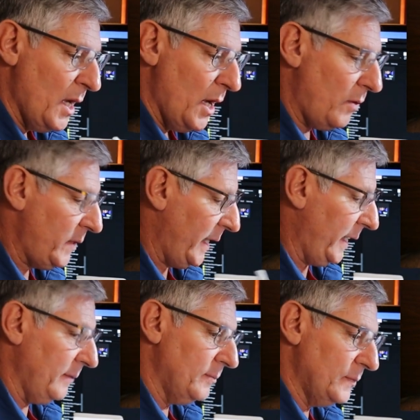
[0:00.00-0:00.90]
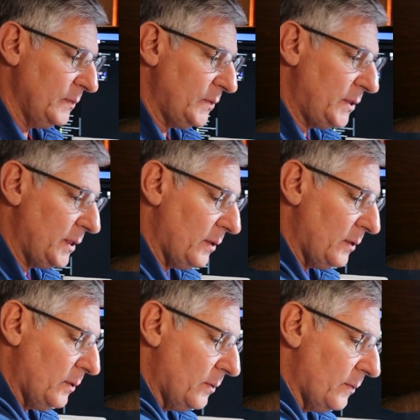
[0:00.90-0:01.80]
Okay,
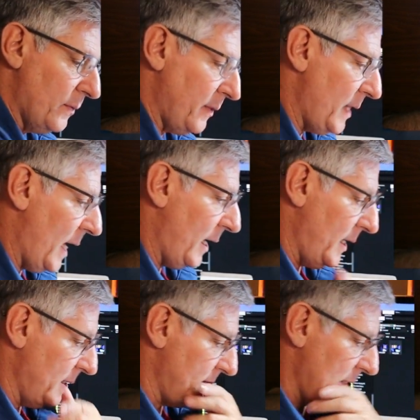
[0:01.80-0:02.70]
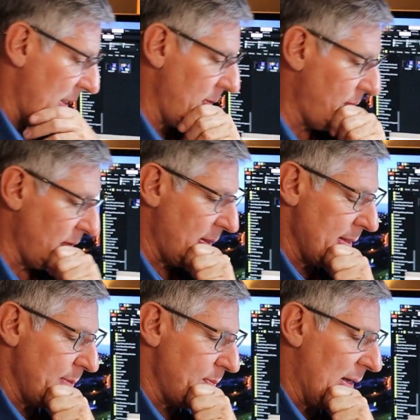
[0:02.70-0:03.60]
so that is it for the
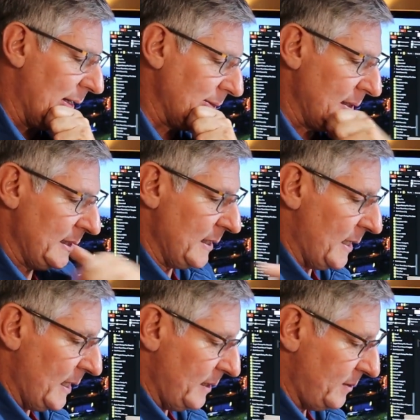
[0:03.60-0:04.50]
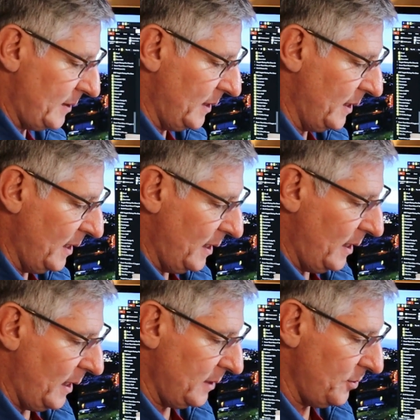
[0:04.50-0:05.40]
unboxing, guys.
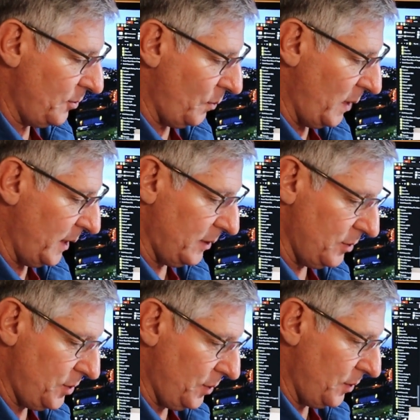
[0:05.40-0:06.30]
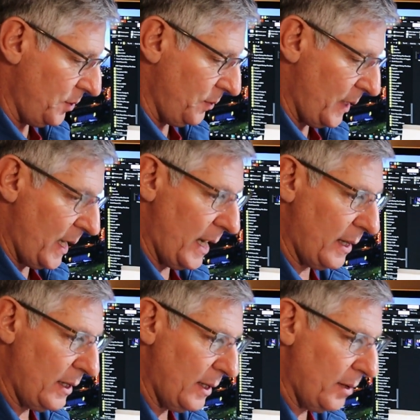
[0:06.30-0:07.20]
I just wanted to show you that.
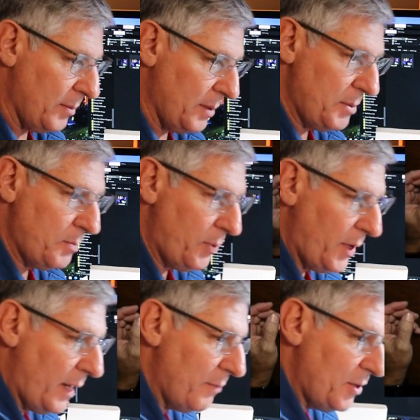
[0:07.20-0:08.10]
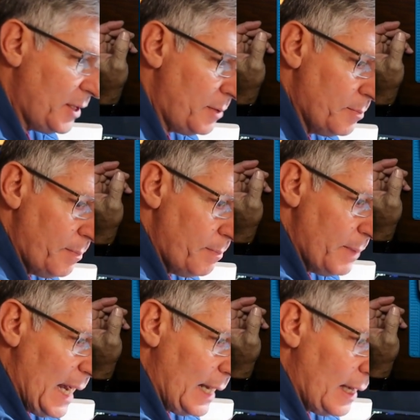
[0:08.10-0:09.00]
Let me put everything
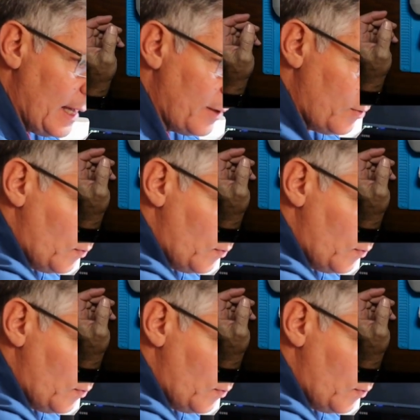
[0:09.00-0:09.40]
back out of